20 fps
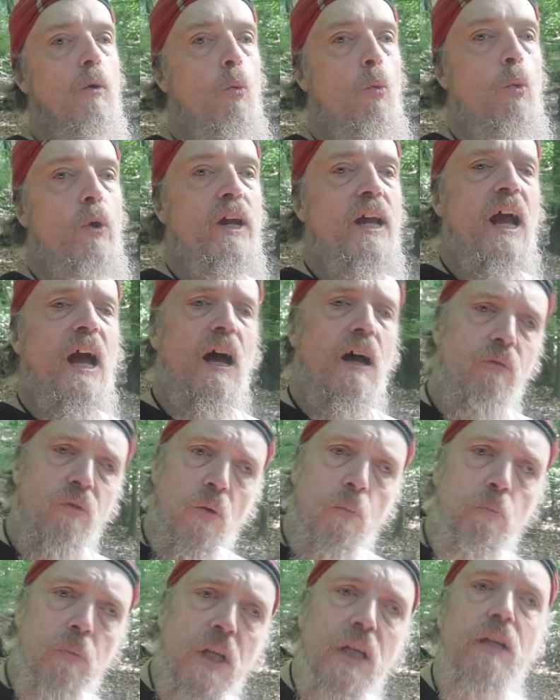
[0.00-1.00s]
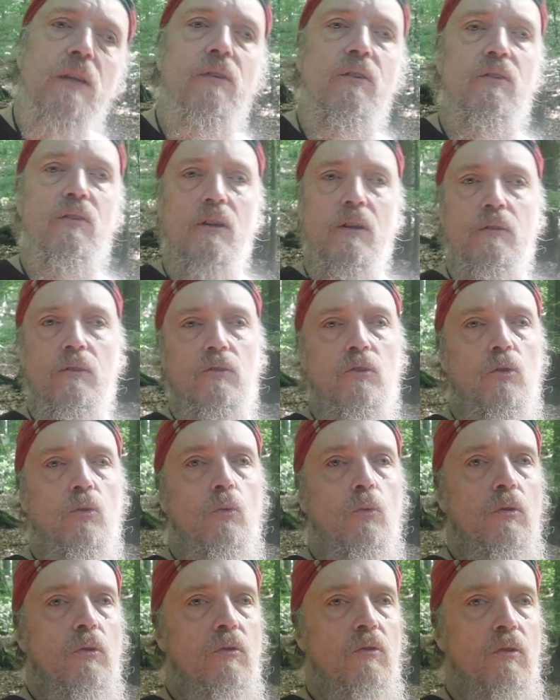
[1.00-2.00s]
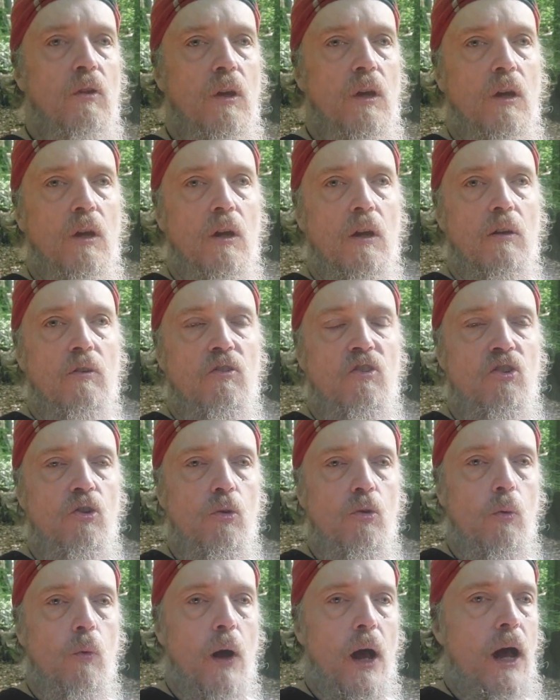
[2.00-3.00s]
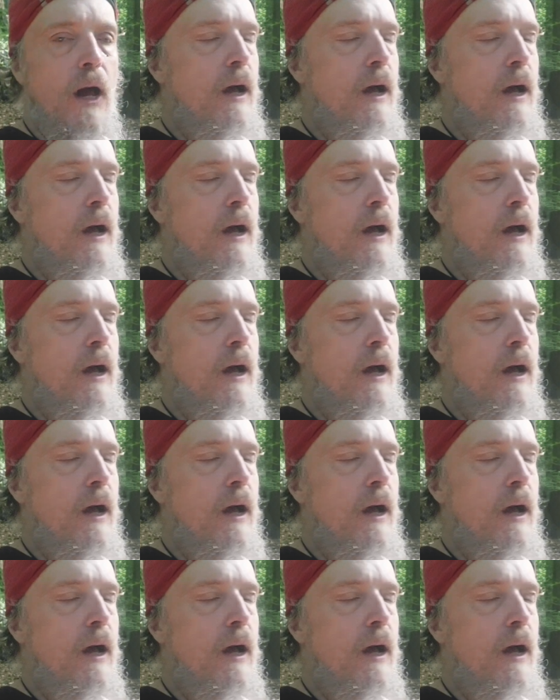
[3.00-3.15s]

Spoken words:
we have the means and the tools to